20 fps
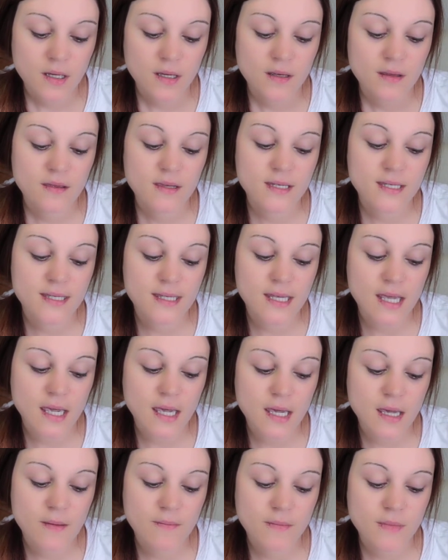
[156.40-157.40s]
the
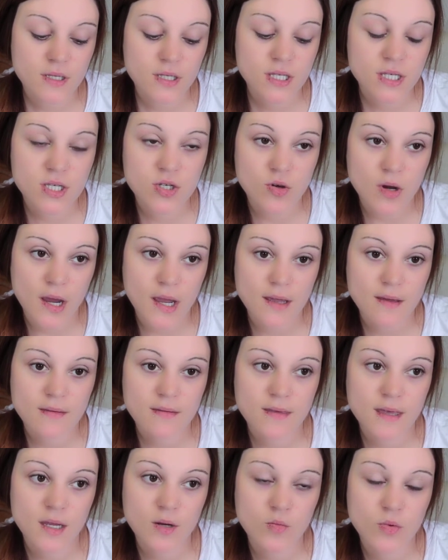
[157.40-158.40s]
same strength
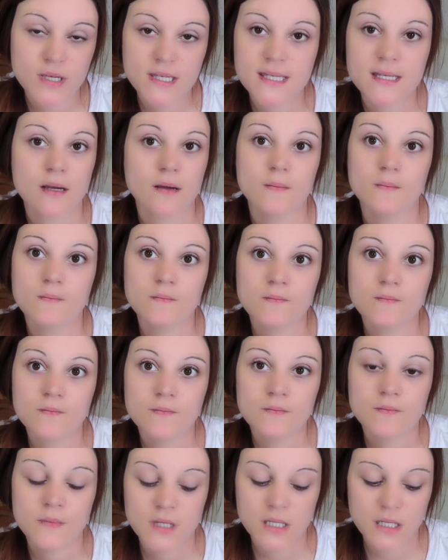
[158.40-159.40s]
and wisdom
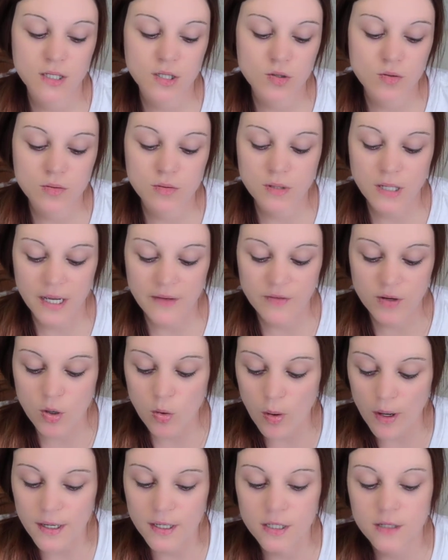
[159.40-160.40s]
that you have
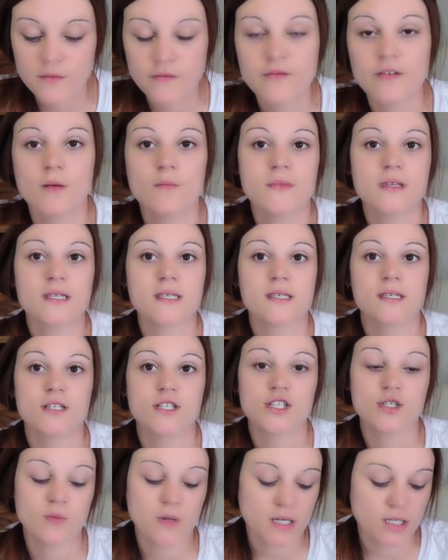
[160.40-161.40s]
acquired from this
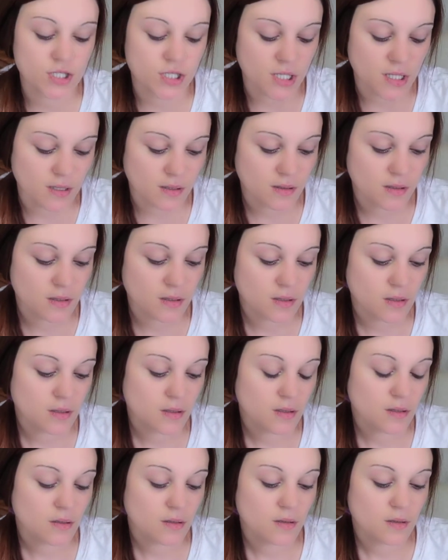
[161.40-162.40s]
situation.
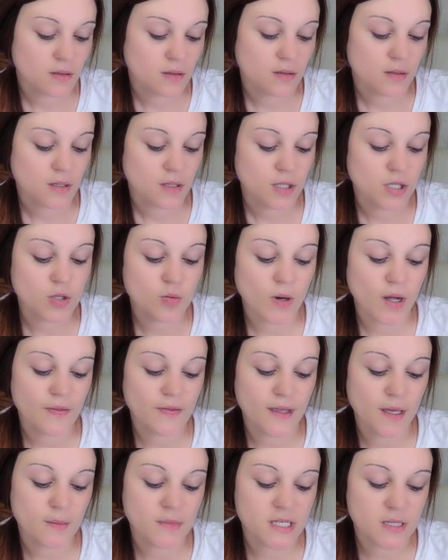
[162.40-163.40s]
You want
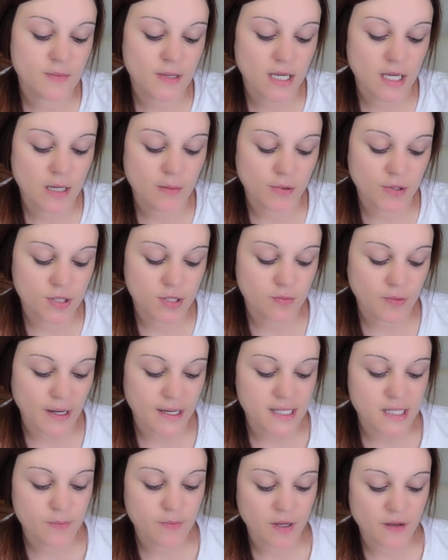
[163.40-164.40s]
them to be able to
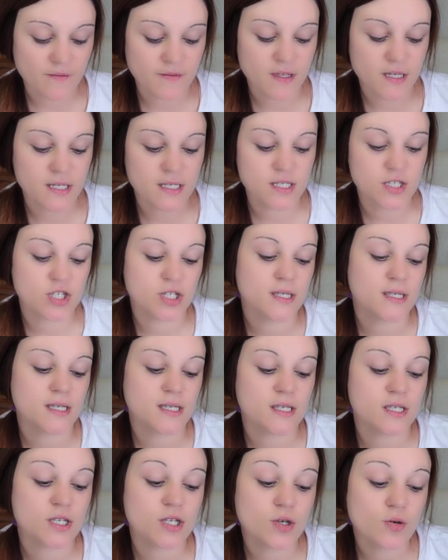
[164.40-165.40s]
rise above this just
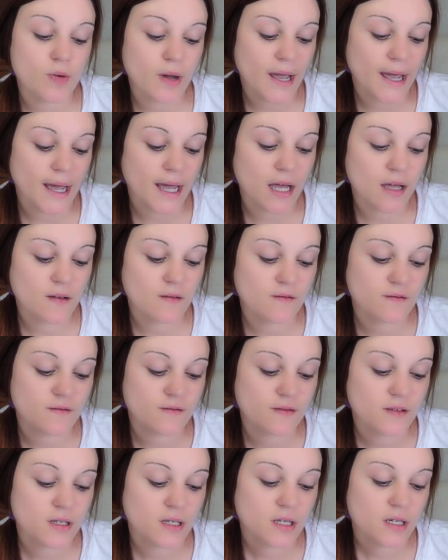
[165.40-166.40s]
as you have.
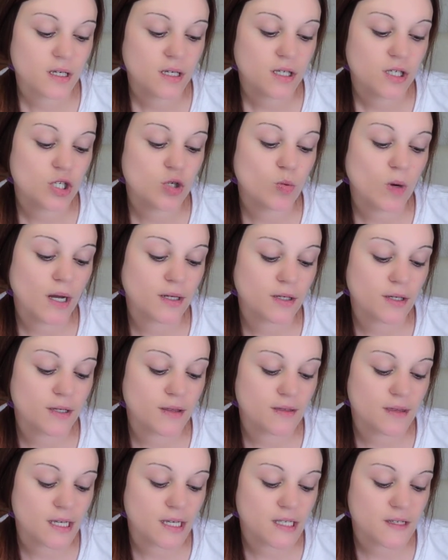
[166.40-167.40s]
You want good
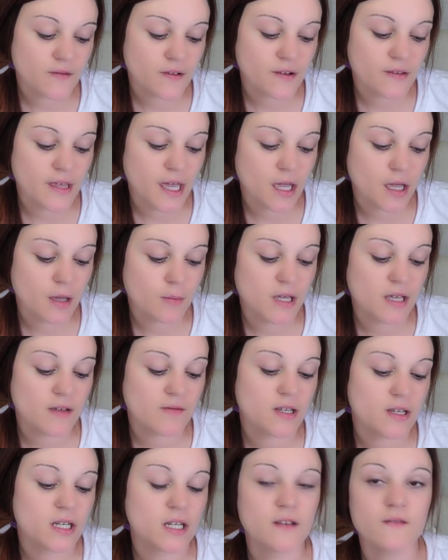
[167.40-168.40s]
things for them,
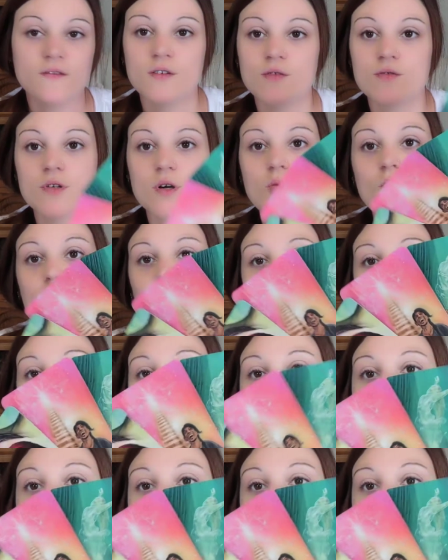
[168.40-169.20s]
even if you don't want them to